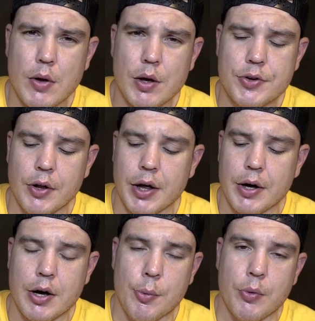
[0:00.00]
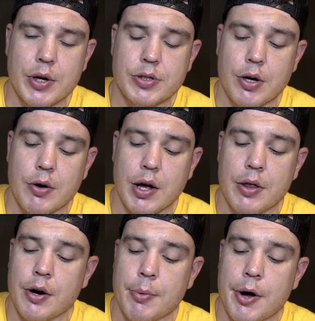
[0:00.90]
until like a couple weeks ago
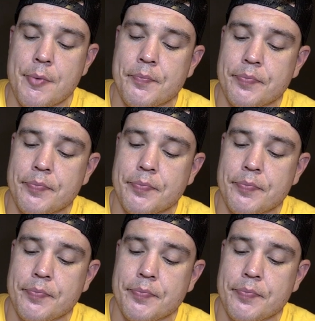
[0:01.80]
either, but